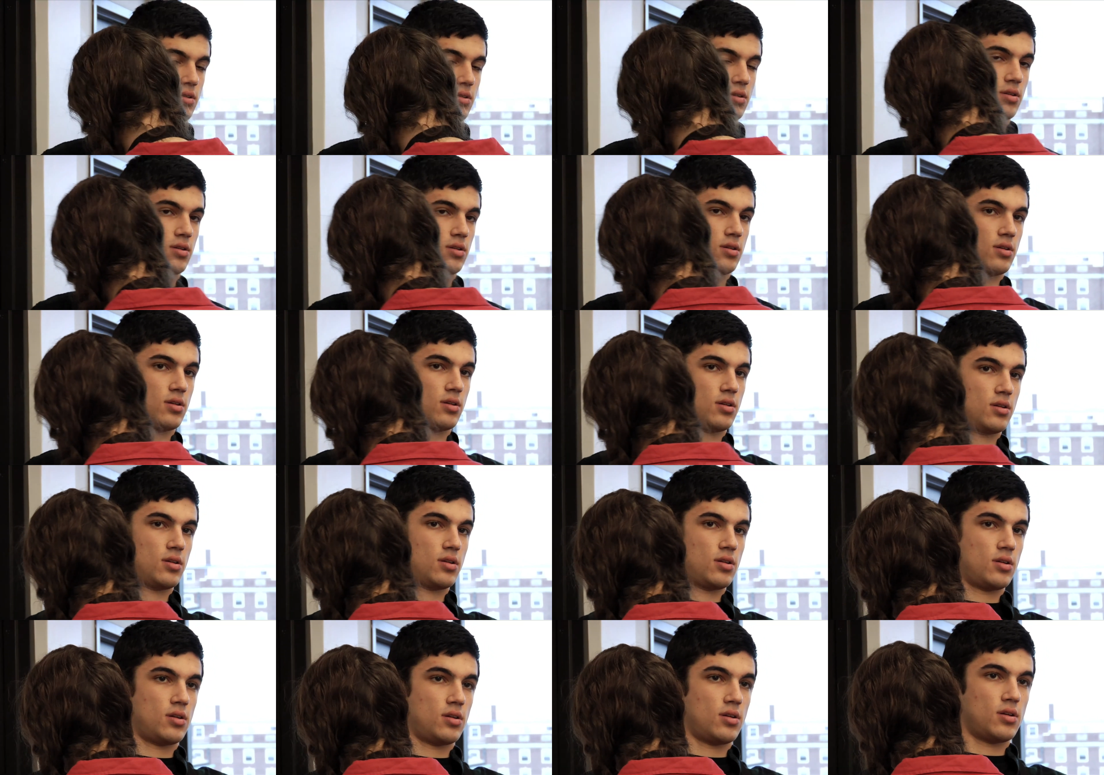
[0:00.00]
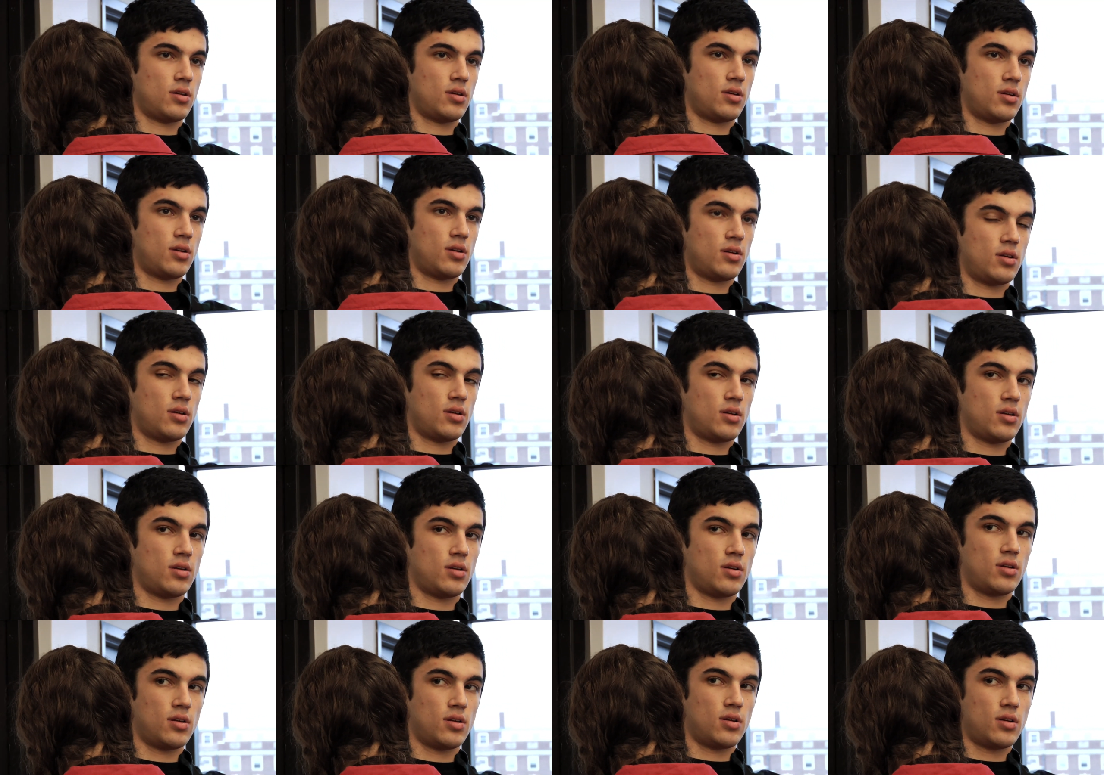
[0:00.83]

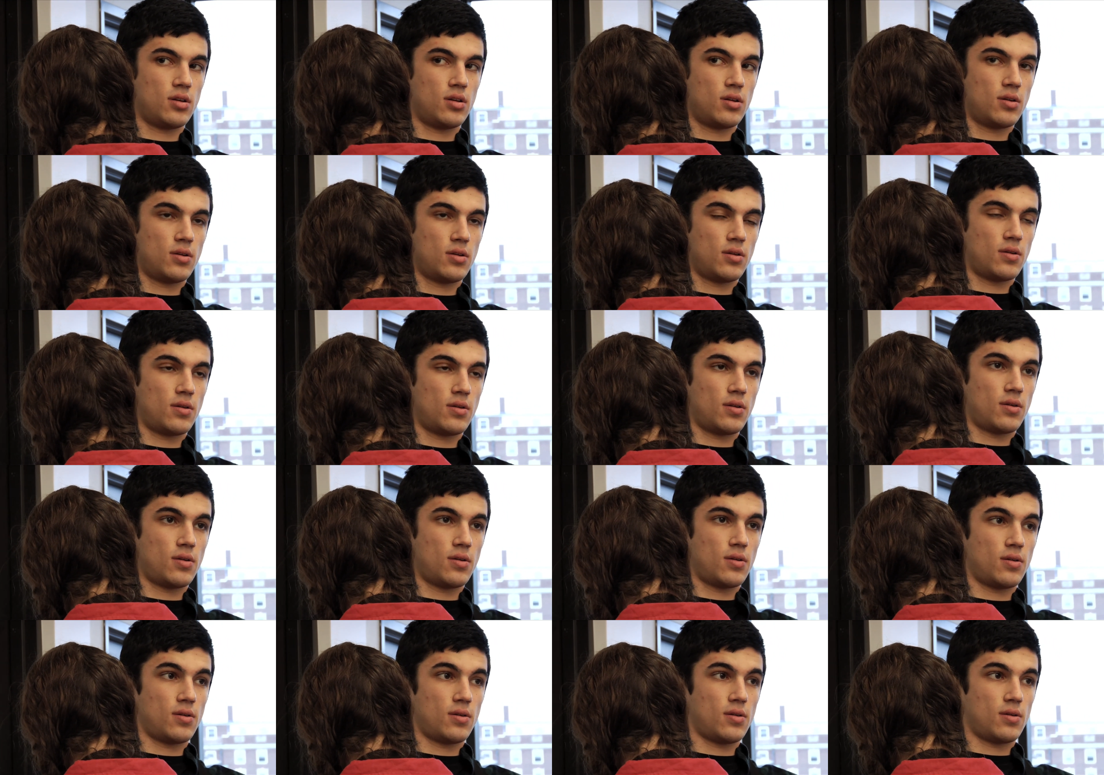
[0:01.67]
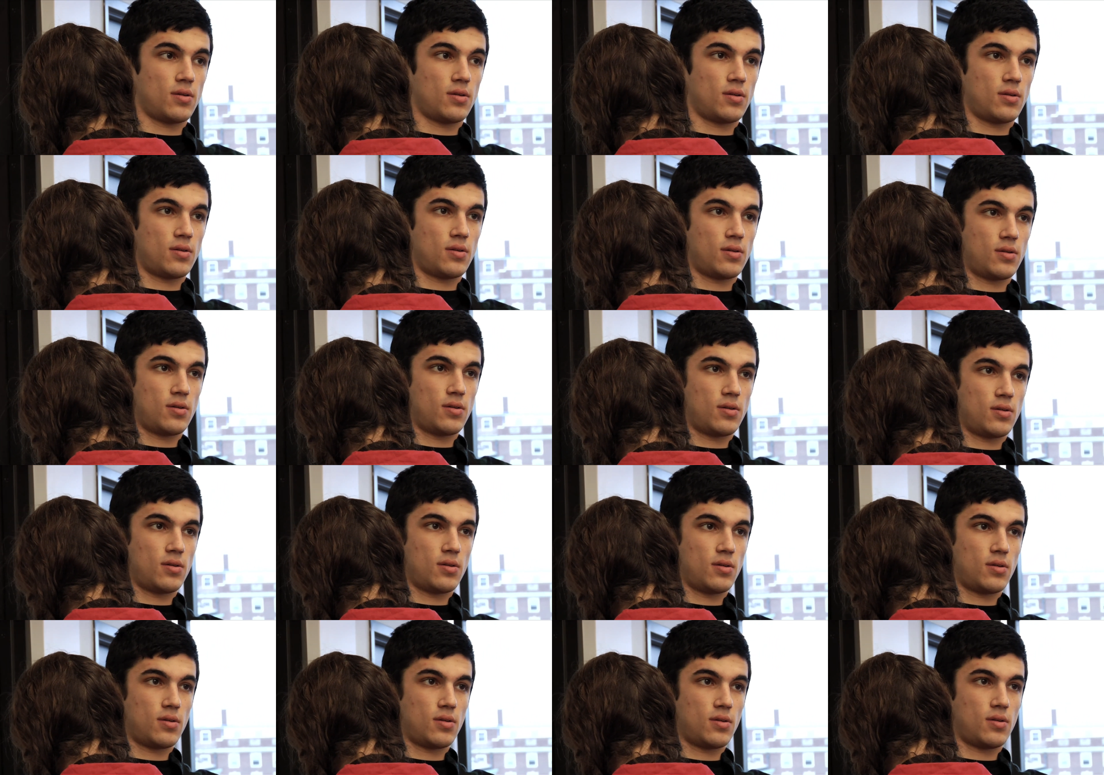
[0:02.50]

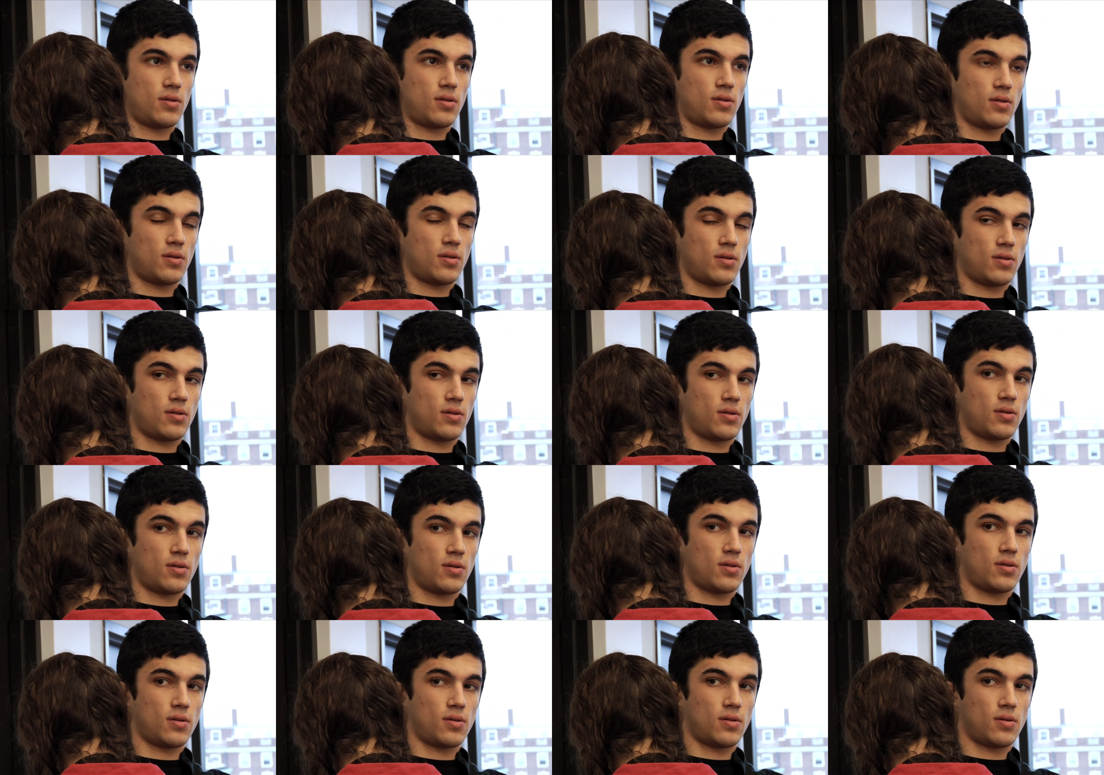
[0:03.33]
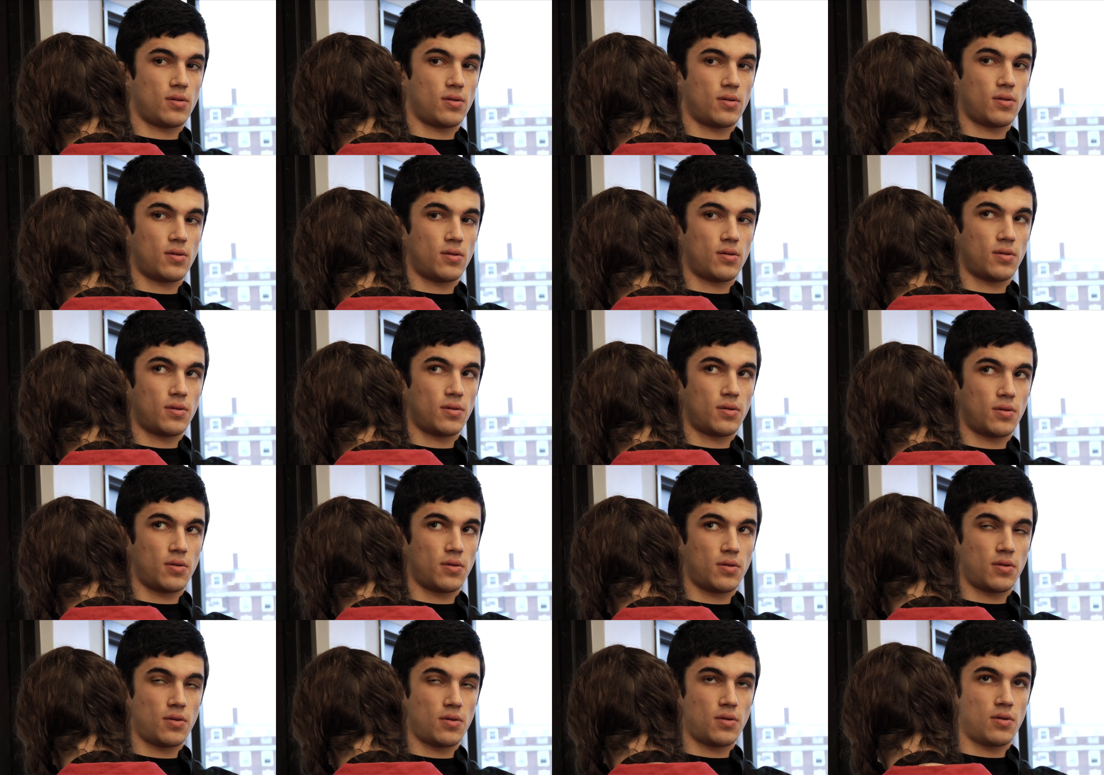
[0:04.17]

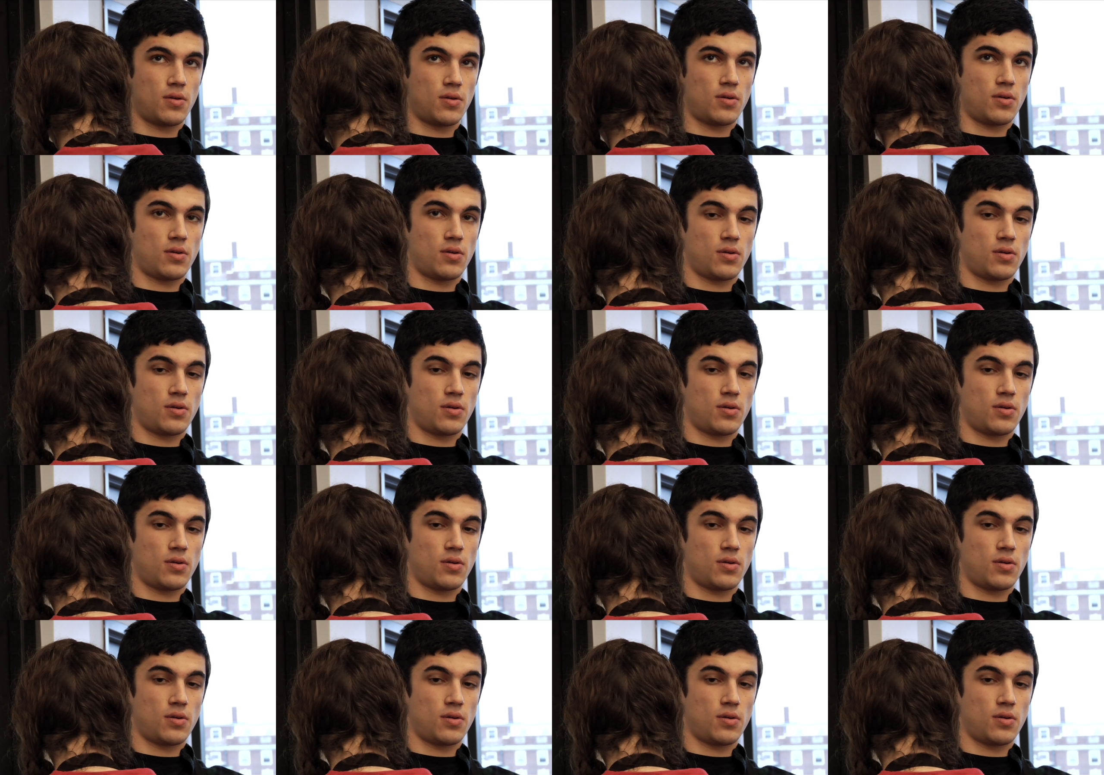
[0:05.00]
Nothing is said.